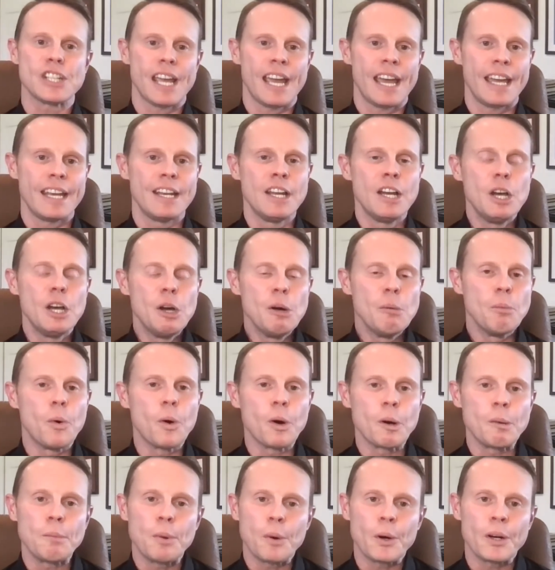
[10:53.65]
And more
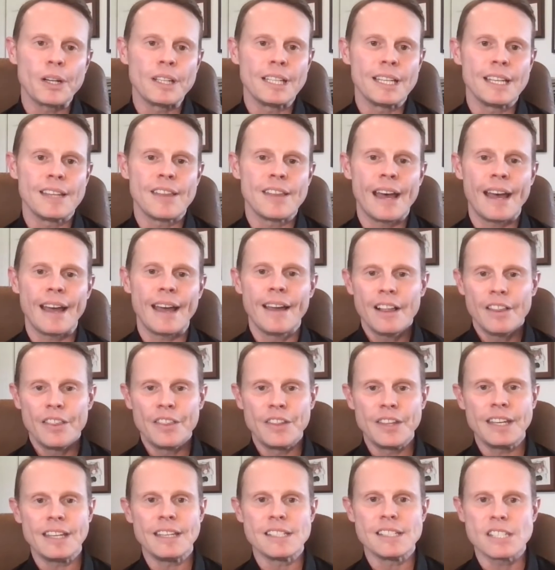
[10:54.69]
importantly, that
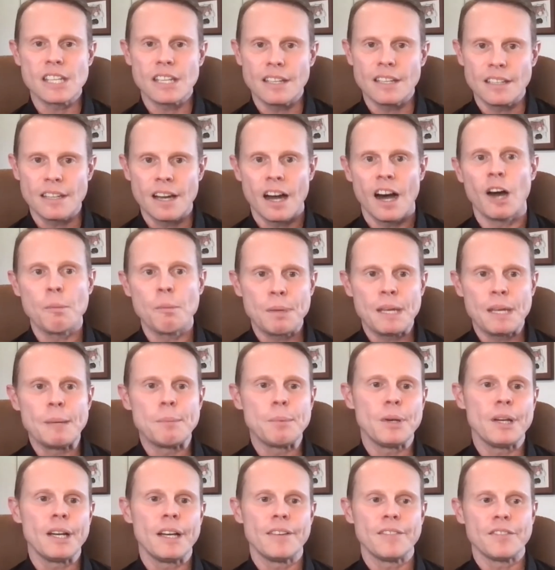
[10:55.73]
these young
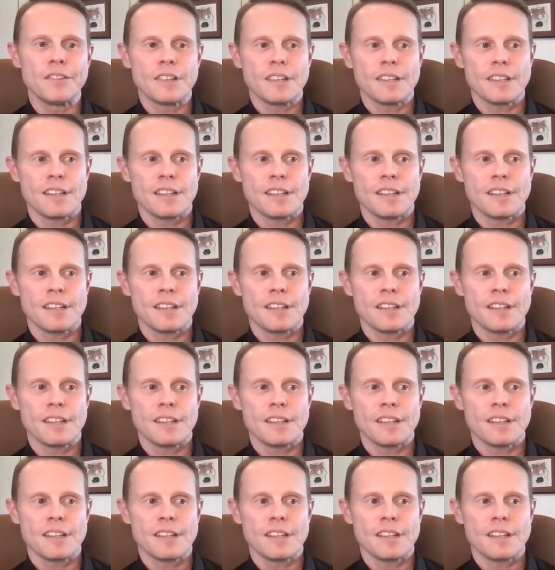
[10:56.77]
people have